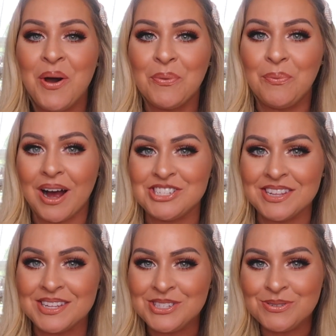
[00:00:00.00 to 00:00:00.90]

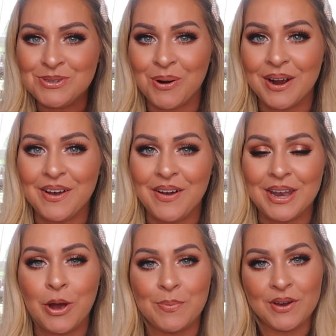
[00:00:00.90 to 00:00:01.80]
watching this tutorial,
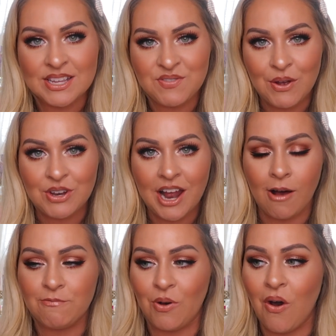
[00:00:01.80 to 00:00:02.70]
and I hope you guys found it
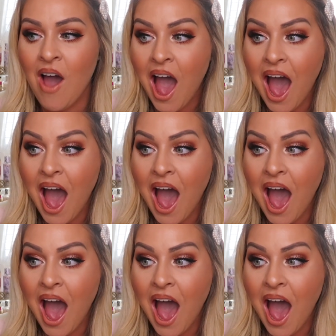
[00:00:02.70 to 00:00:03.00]
helpful.